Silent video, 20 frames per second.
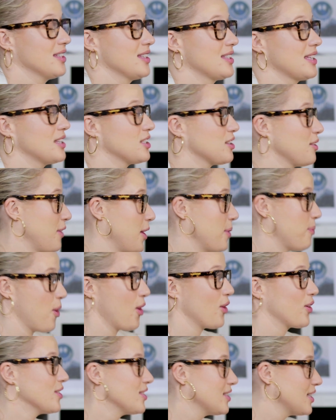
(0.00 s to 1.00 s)
sense of
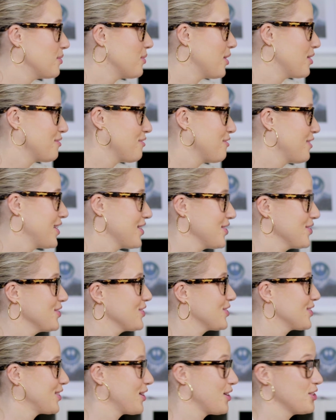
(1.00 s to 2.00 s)
hypocrisy one
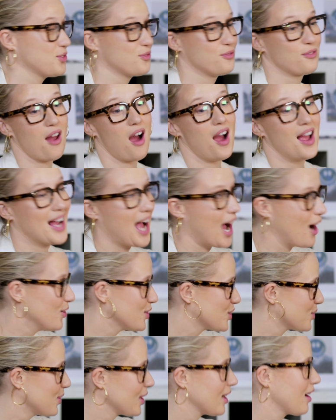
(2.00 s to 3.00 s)
feels, you know, flying out
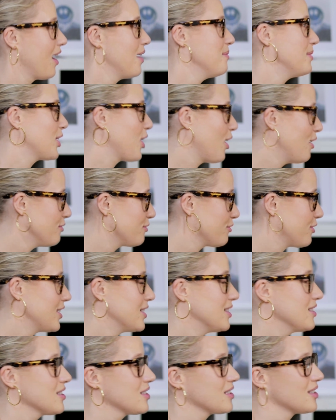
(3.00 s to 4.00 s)
to a climate
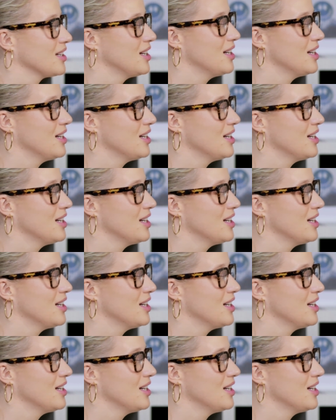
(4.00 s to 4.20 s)
conference.